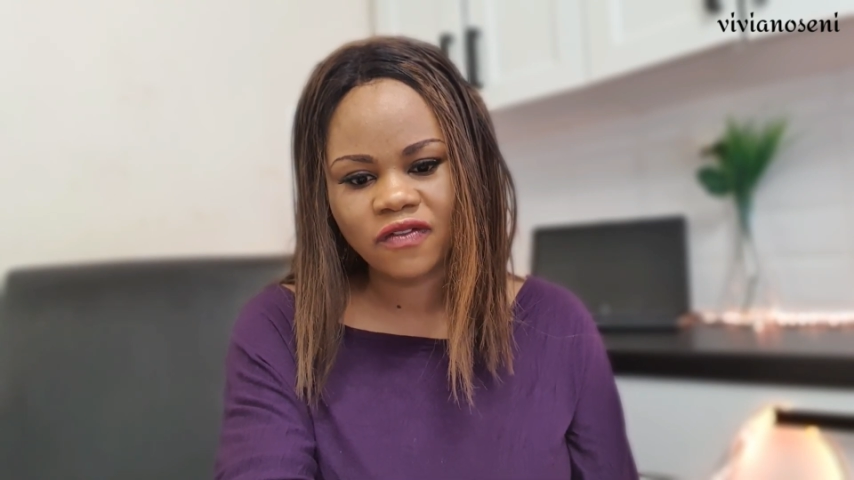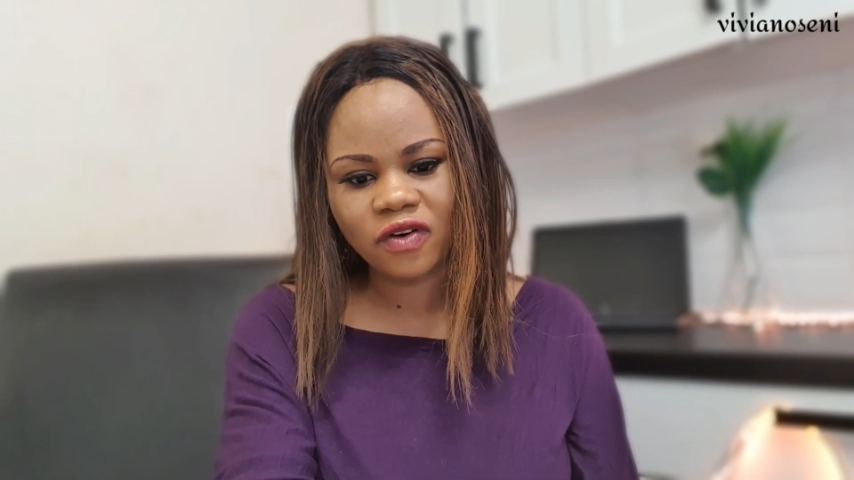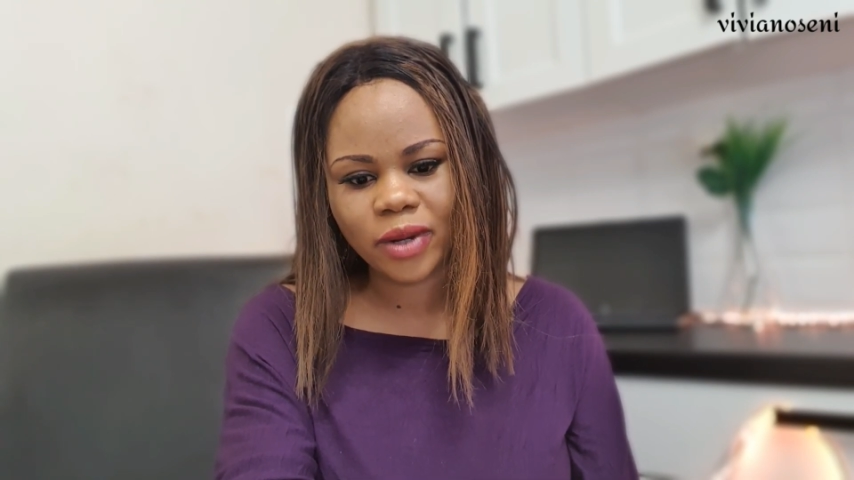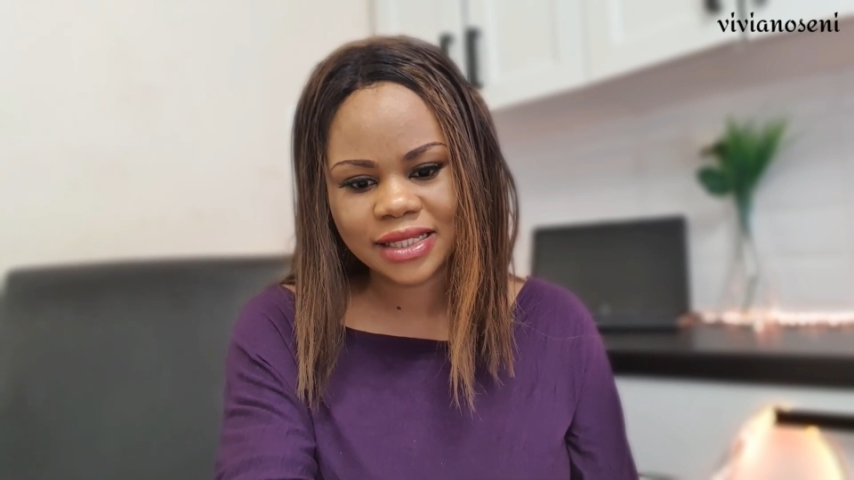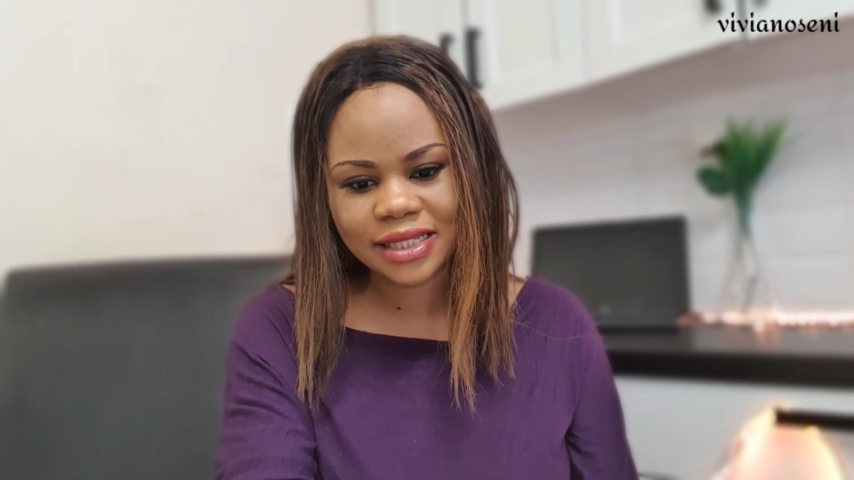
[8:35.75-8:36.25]

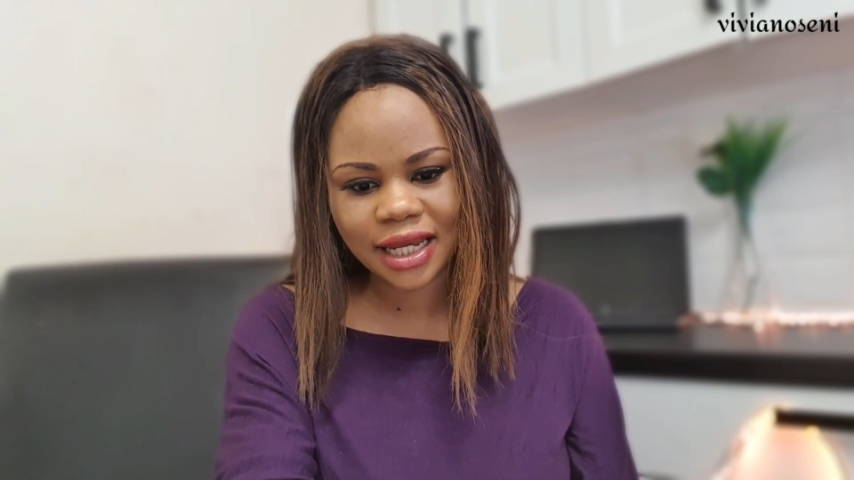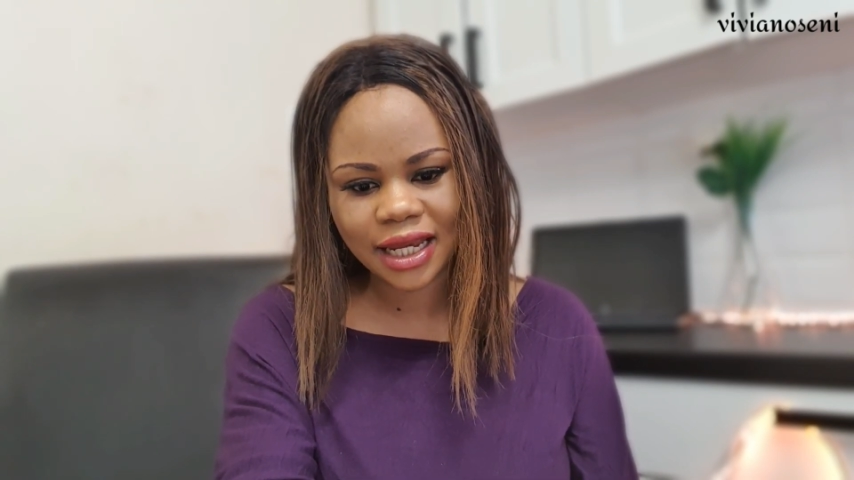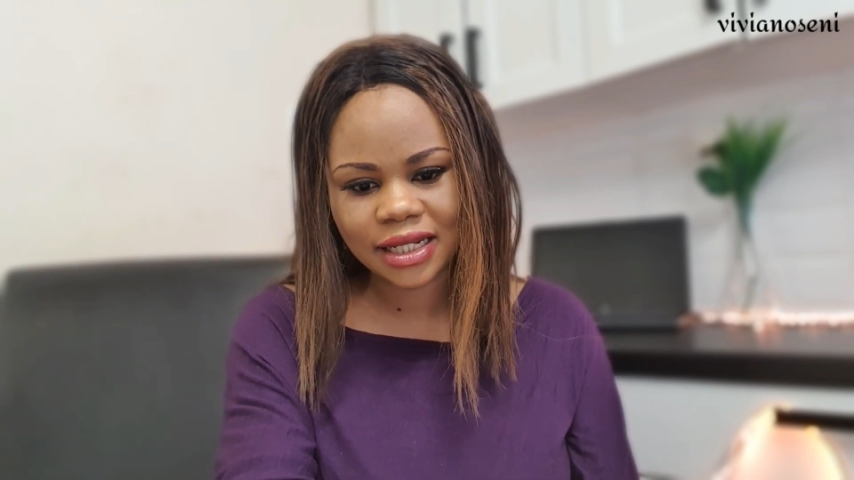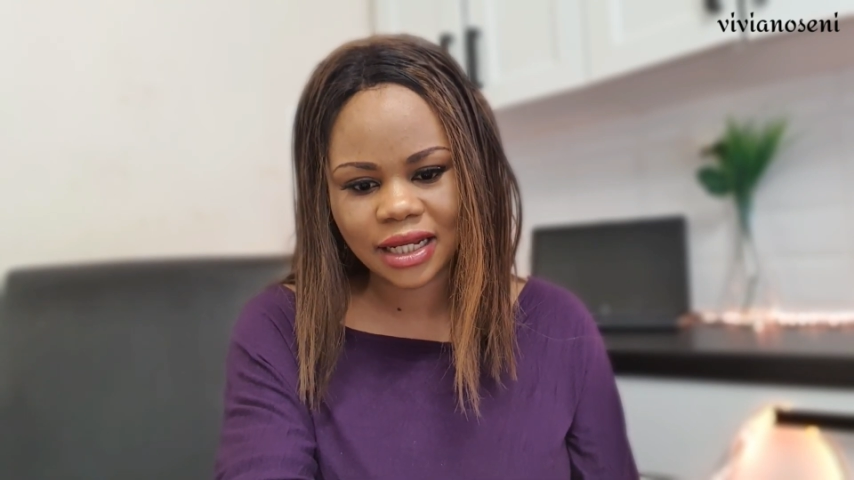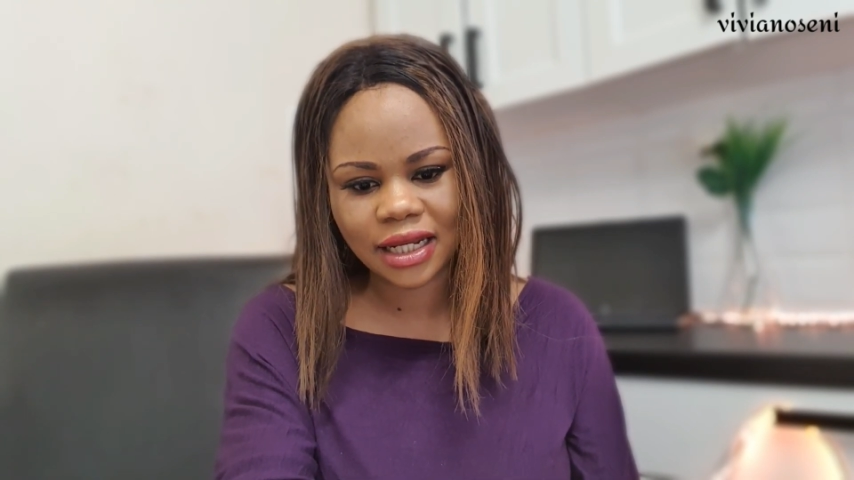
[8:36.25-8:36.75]
from
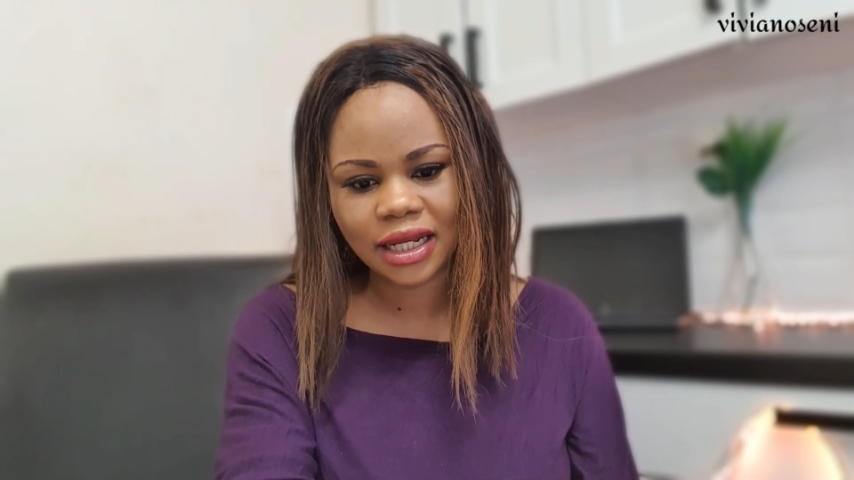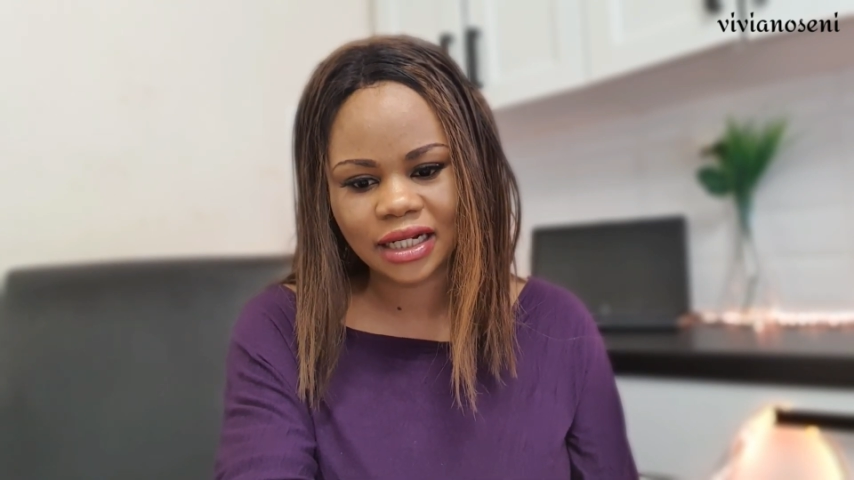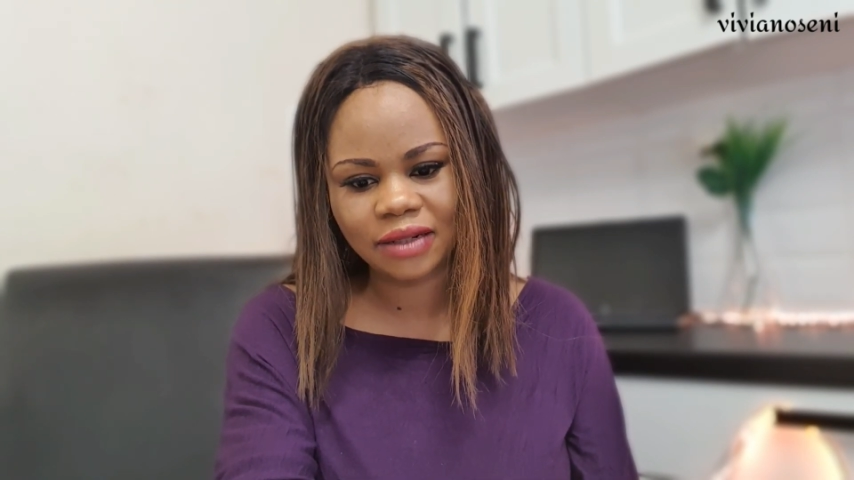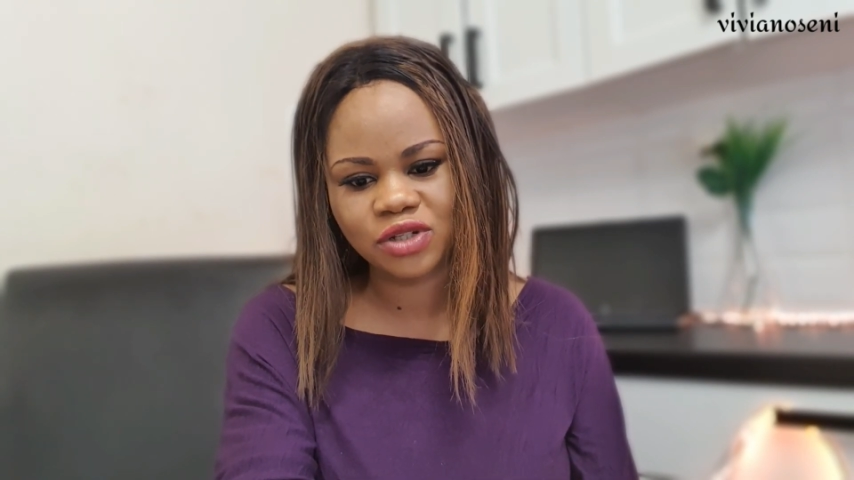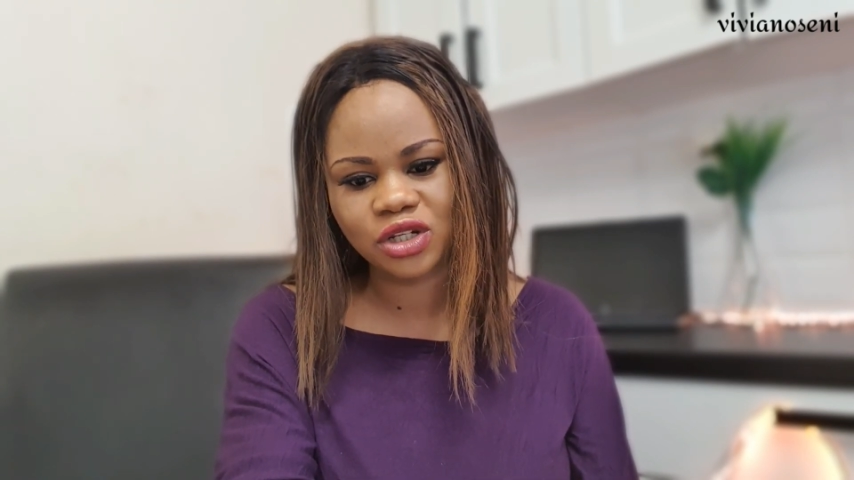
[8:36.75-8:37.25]
attending the
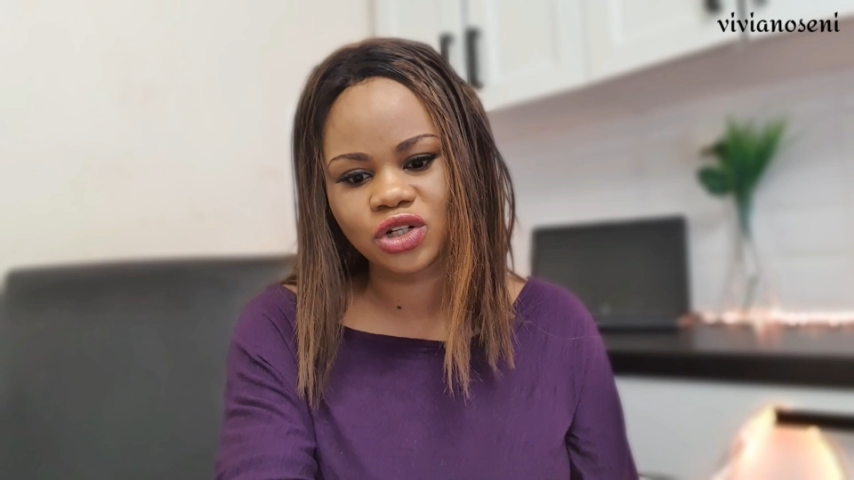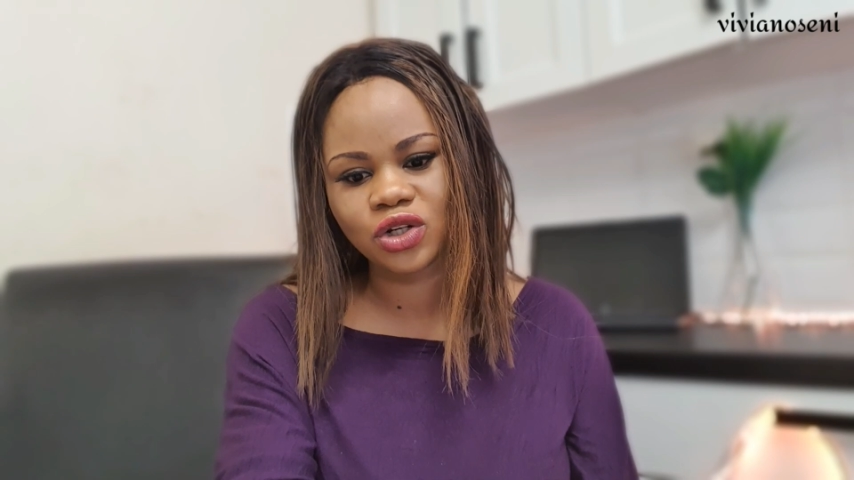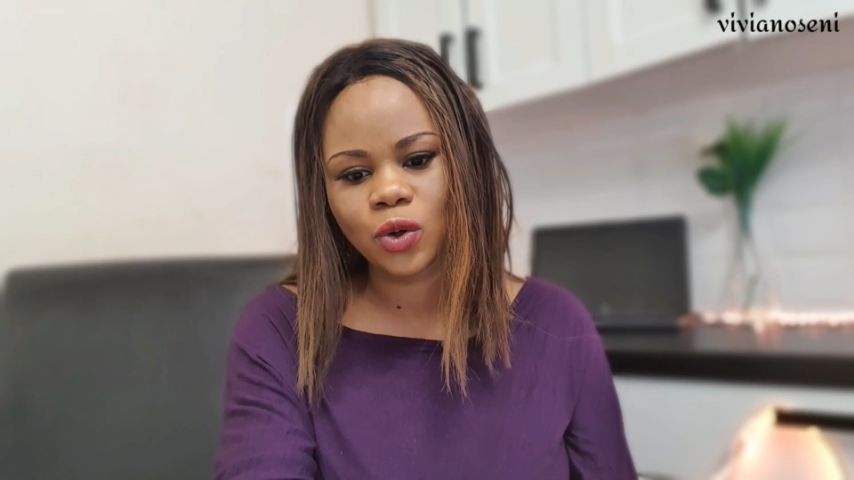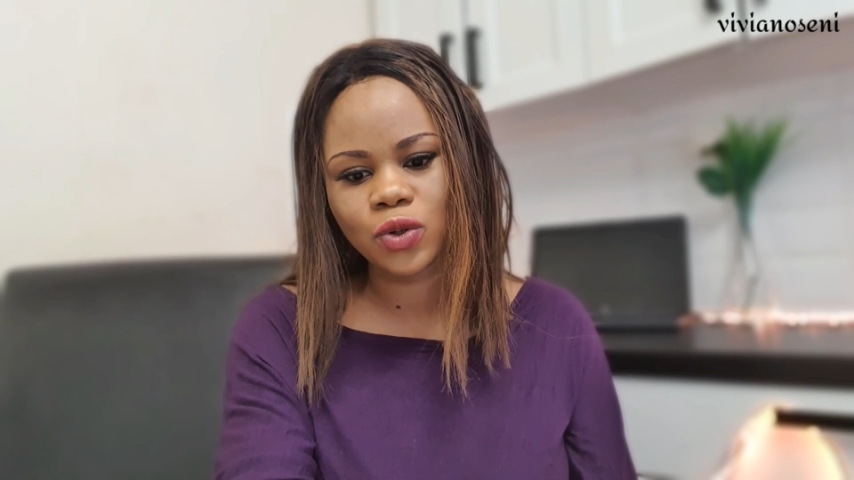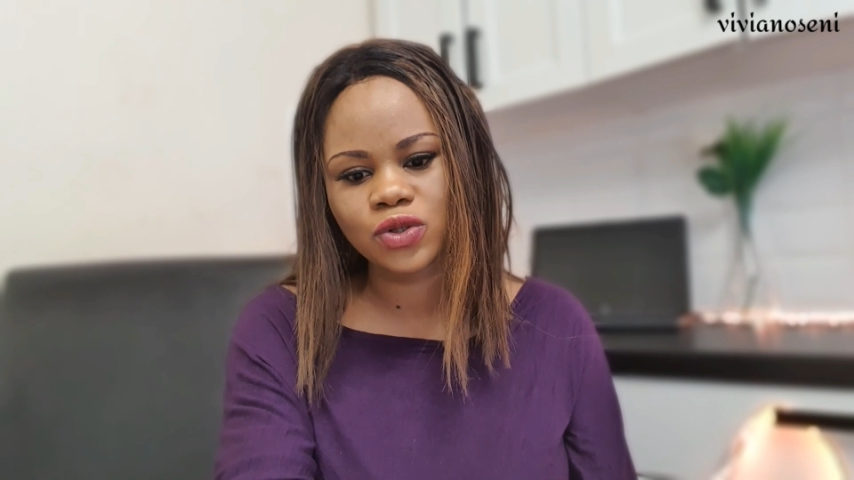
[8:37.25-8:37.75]
adaptation
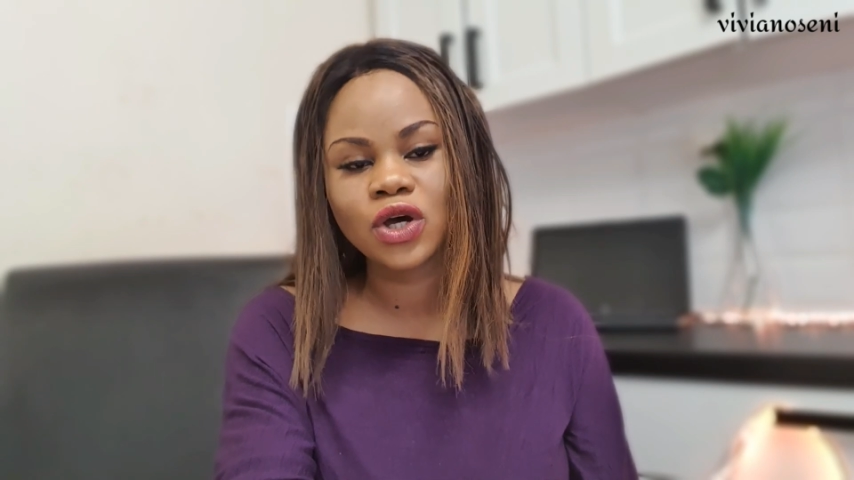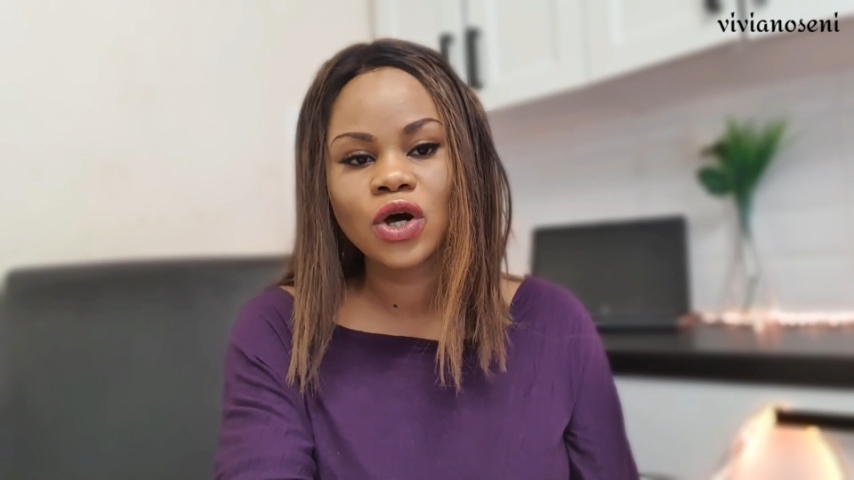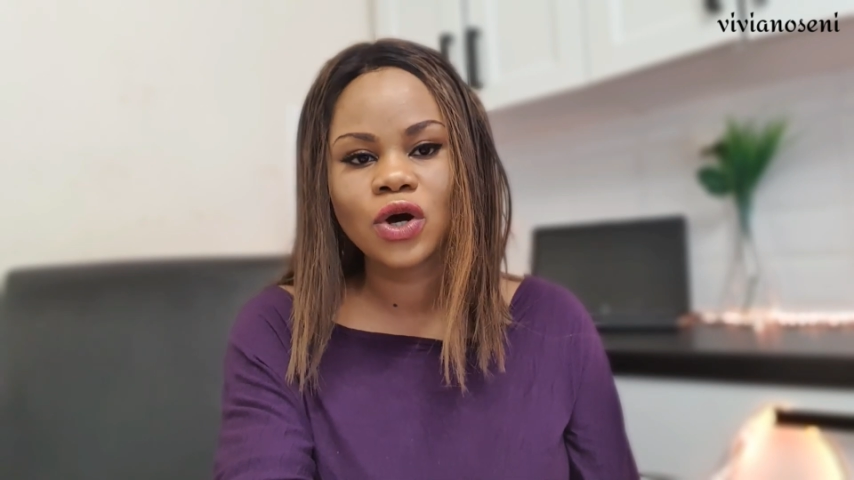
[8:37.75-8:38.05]
course